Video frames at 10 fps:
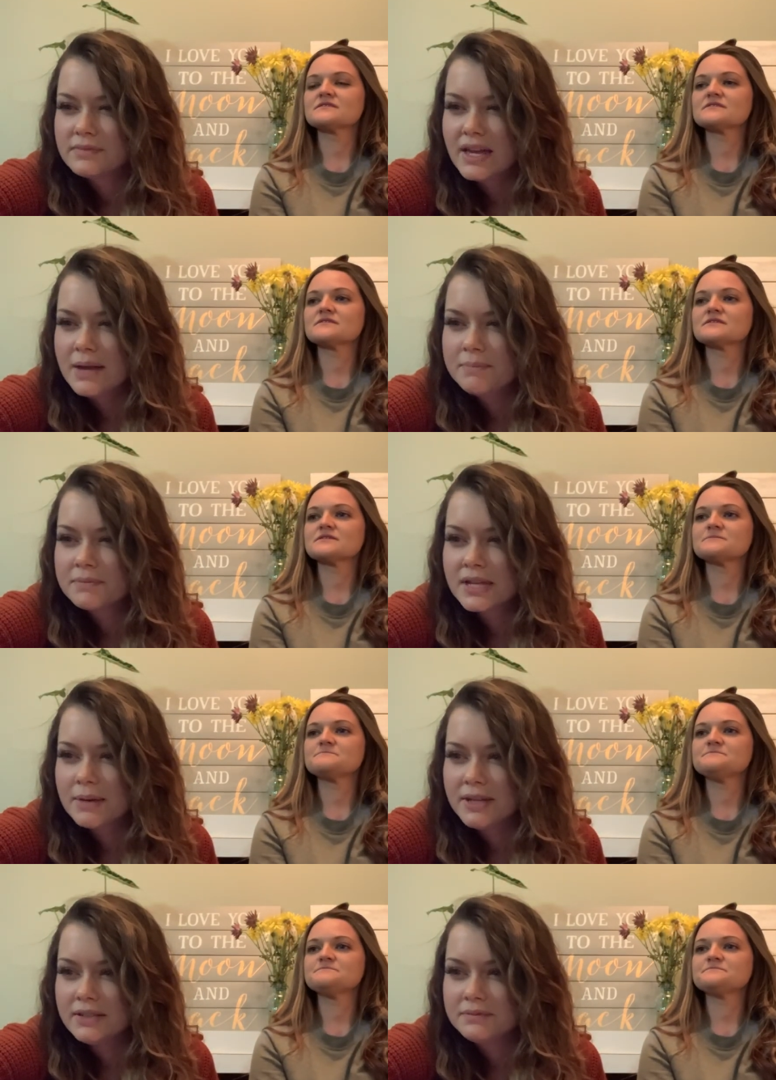Speaker 1: M.
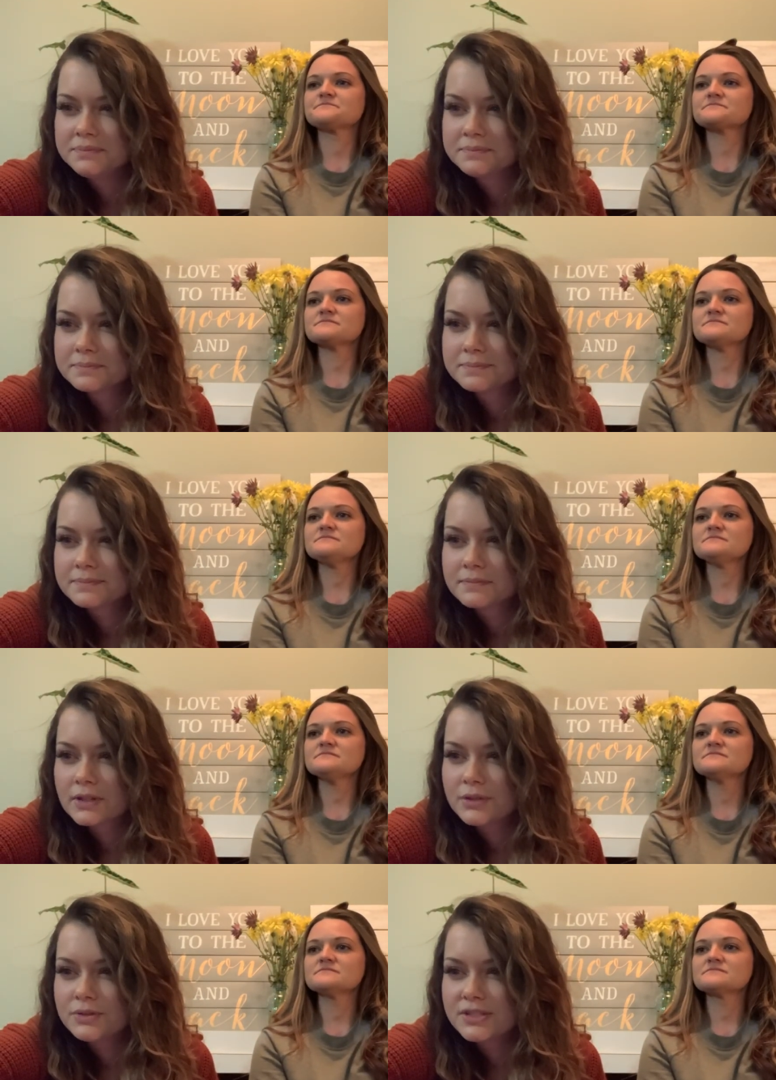Gibbon.
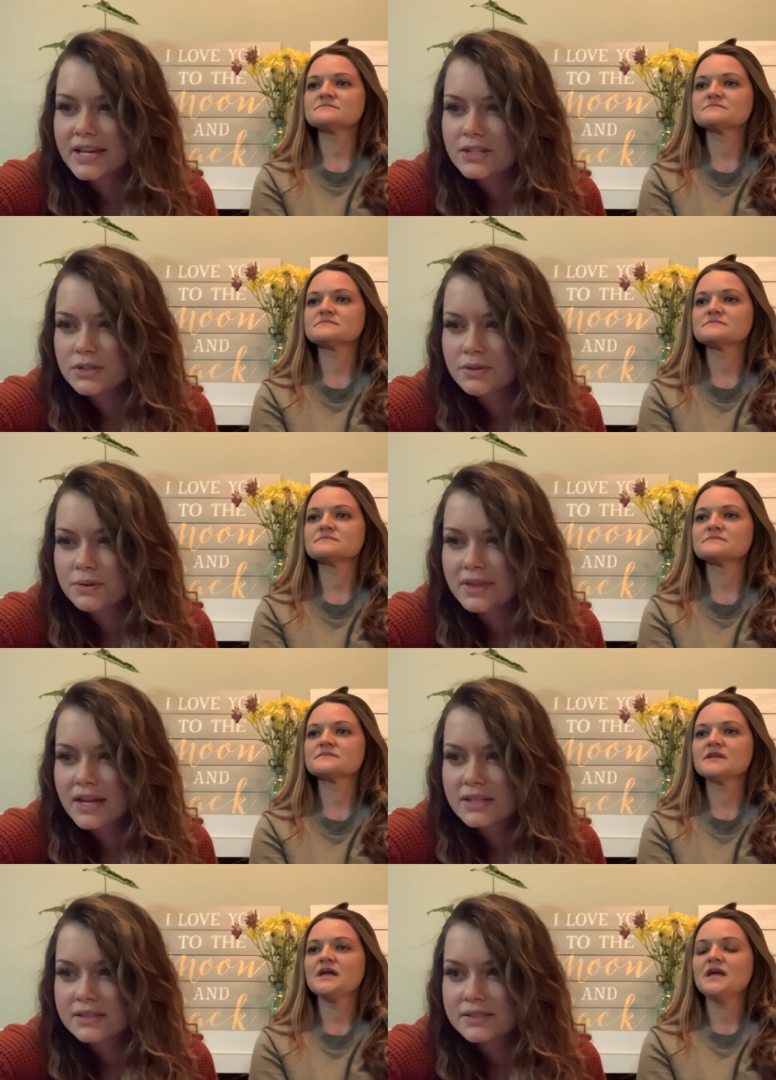Who's that? Do you know who
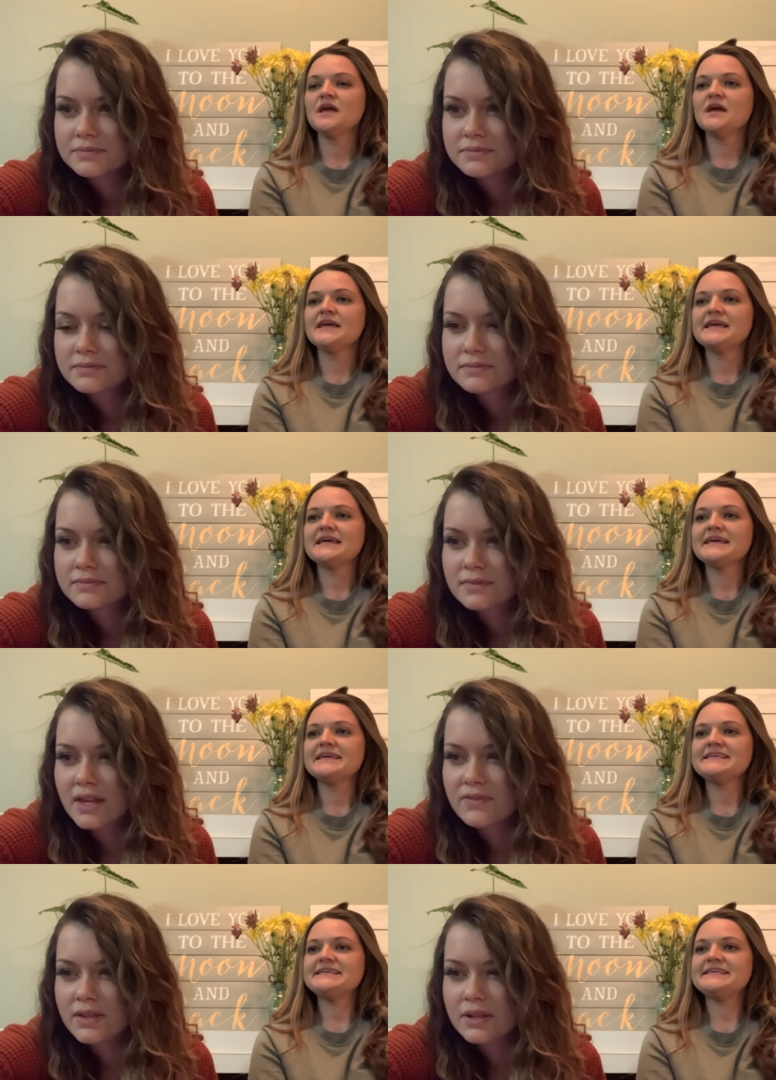that is?
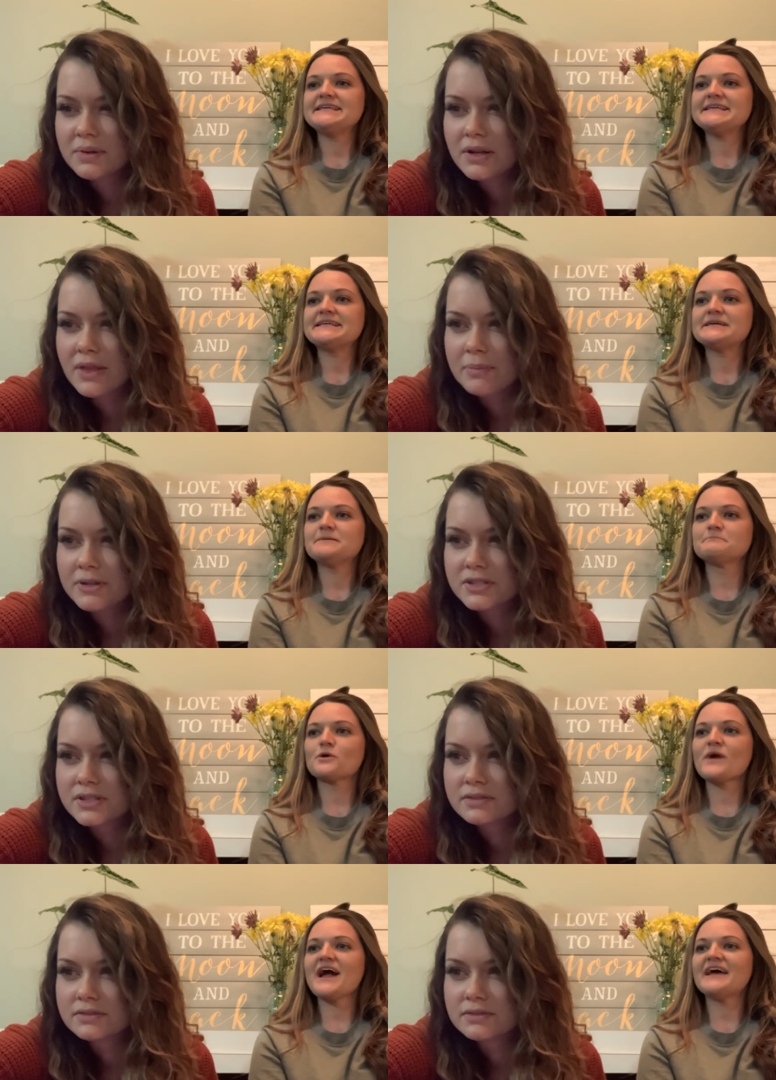I feel like we know that person.
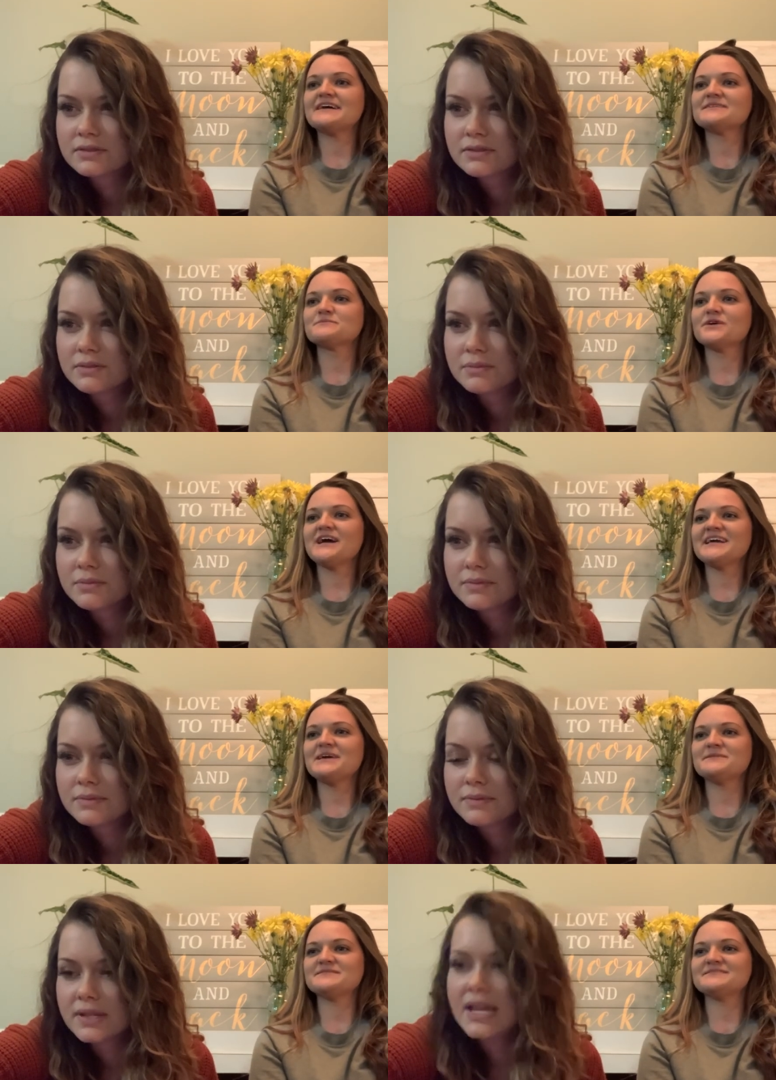Mariah.
Speaker 2: Mariah
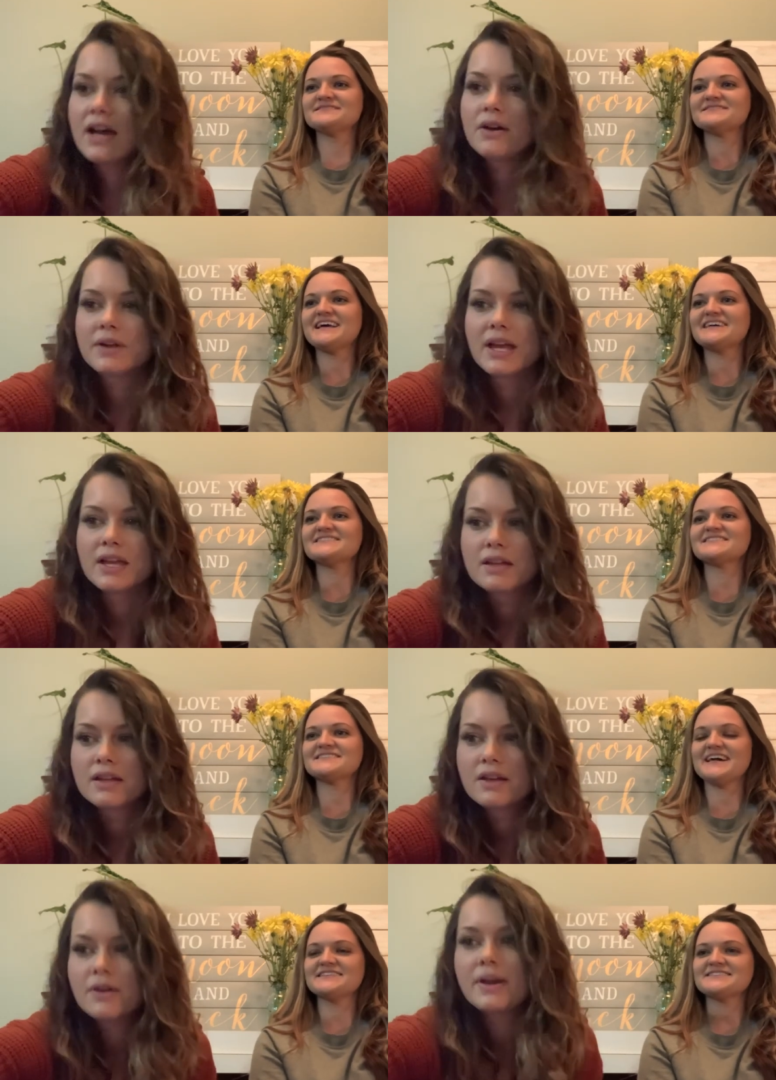Gibbon. Yeah. Okay. Yes.
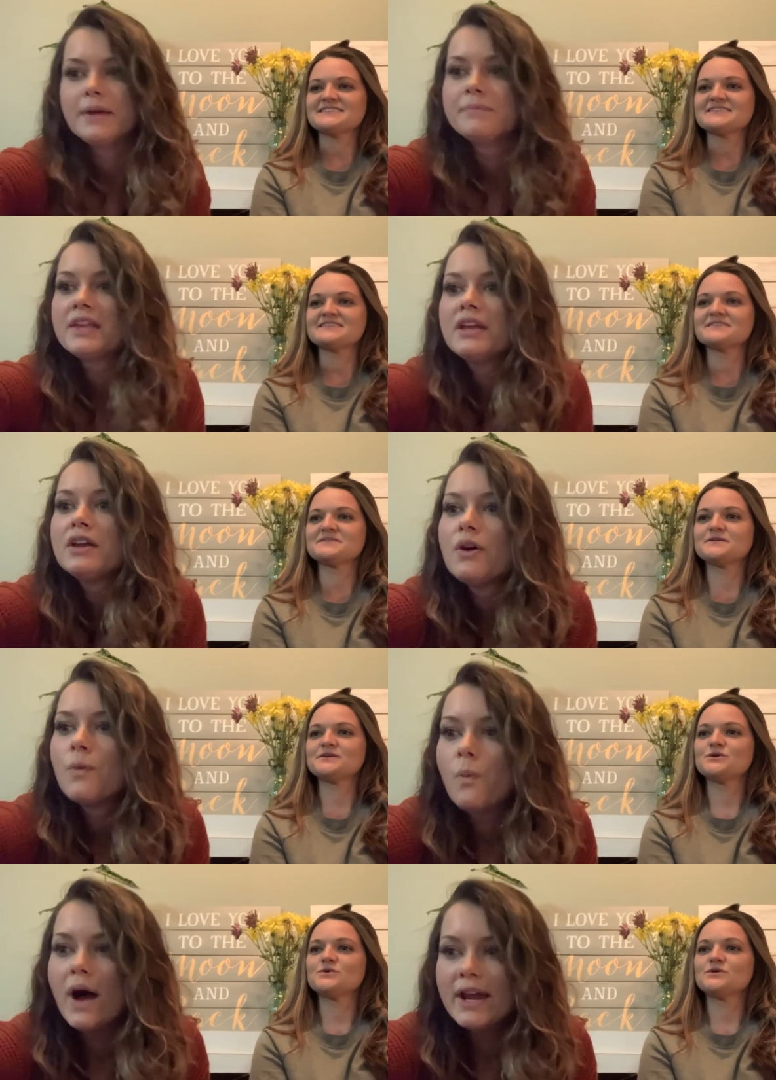yes. Okay.
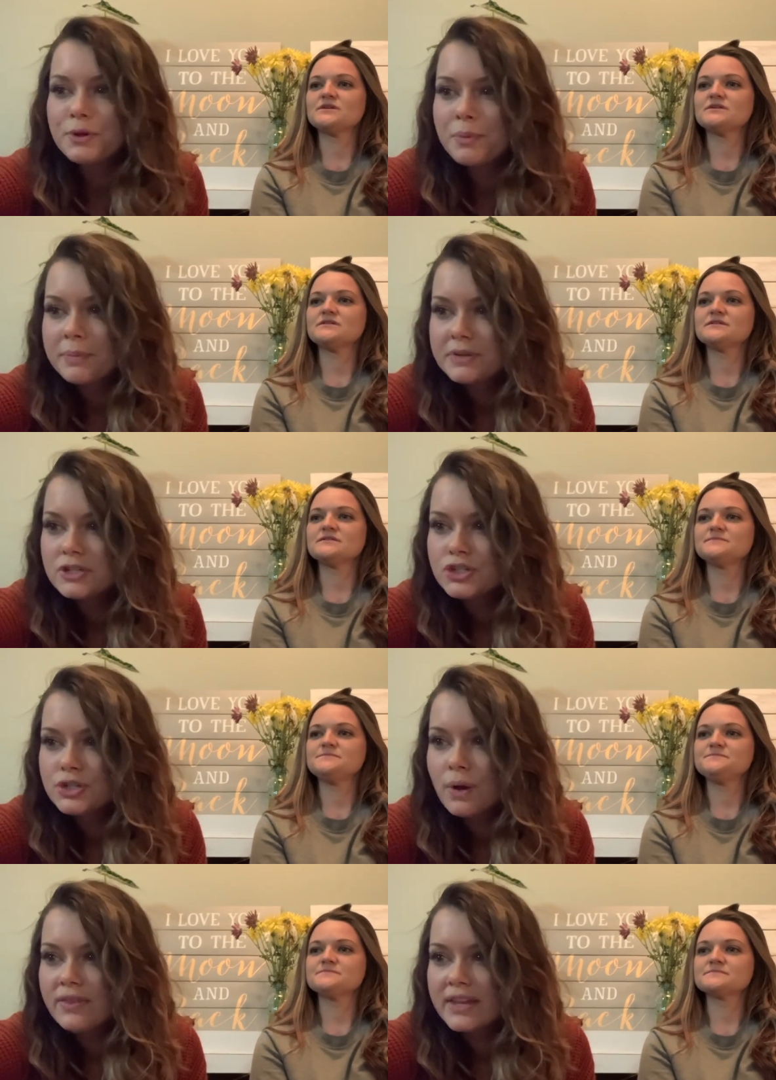
Speaker 1: Why do puppies
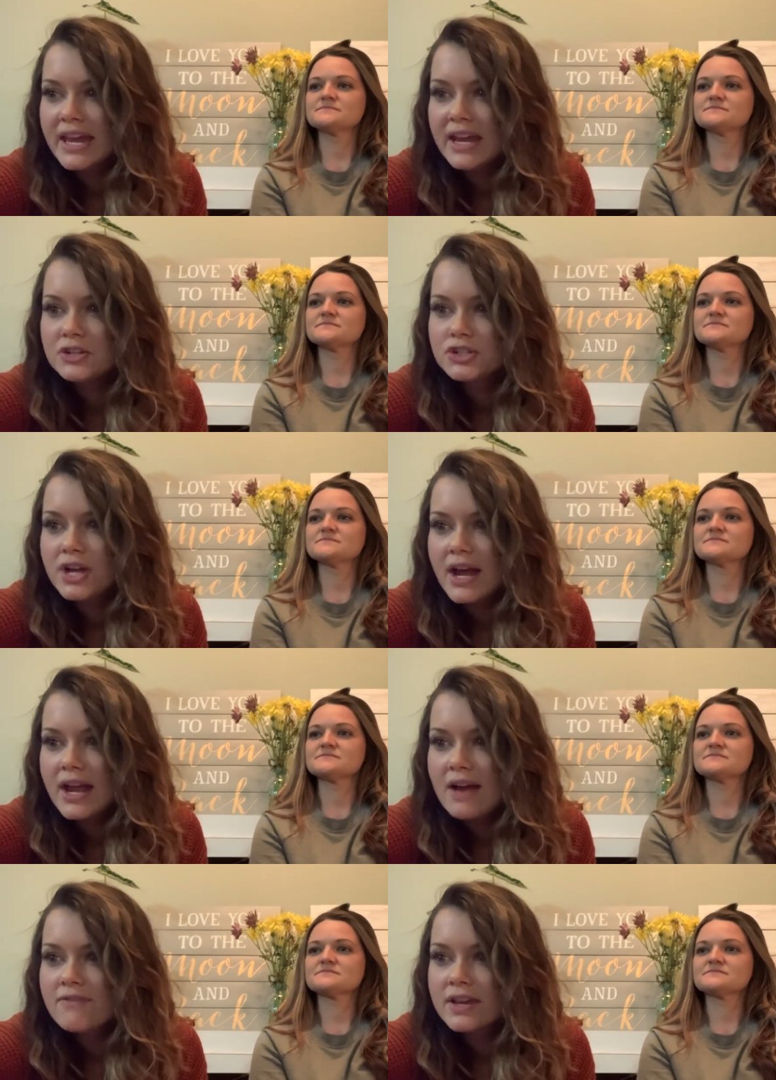chew on the cage? I
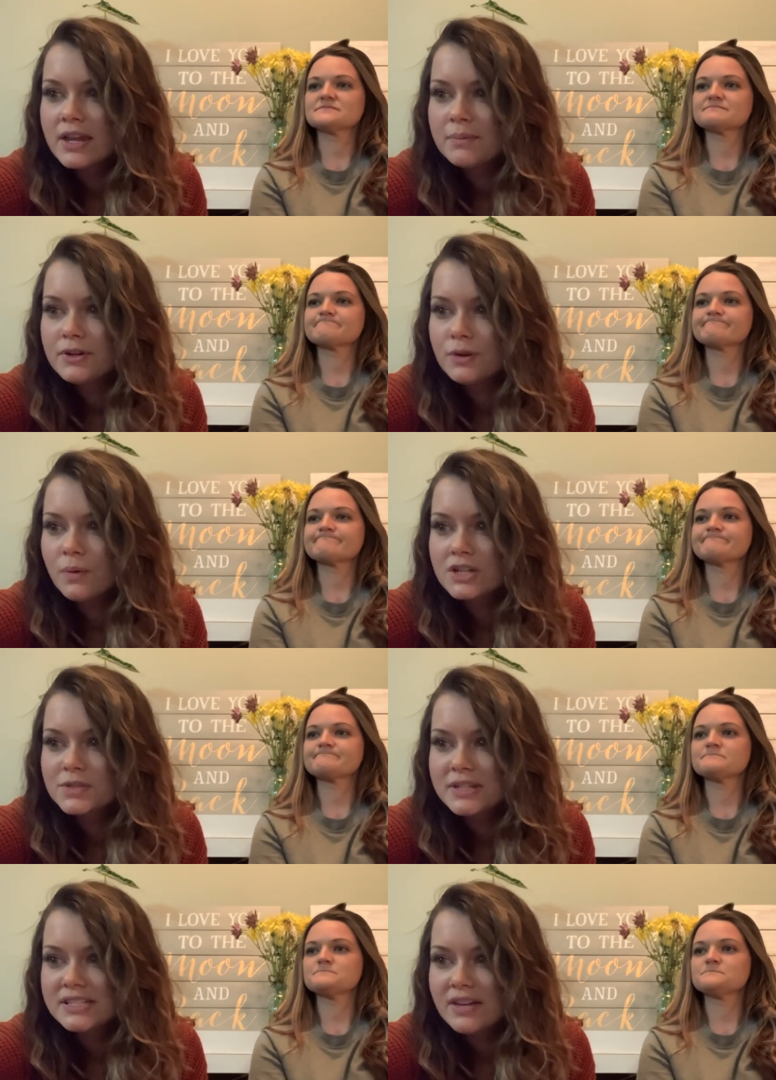have a camera to watch
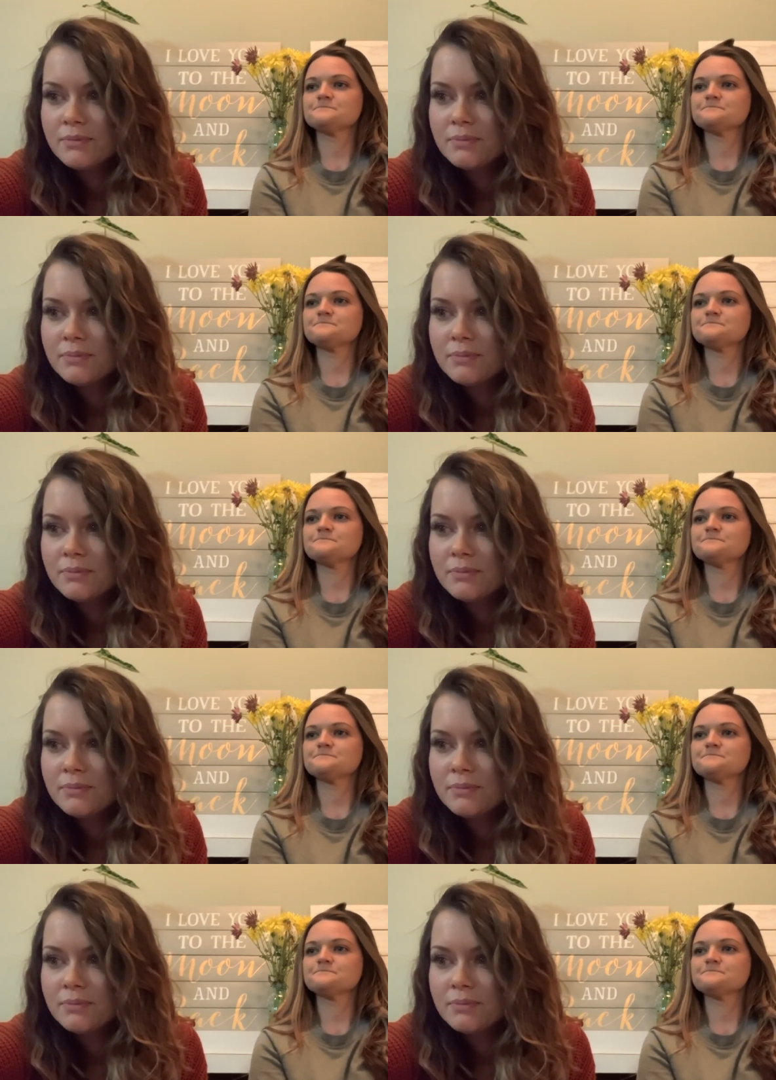my seven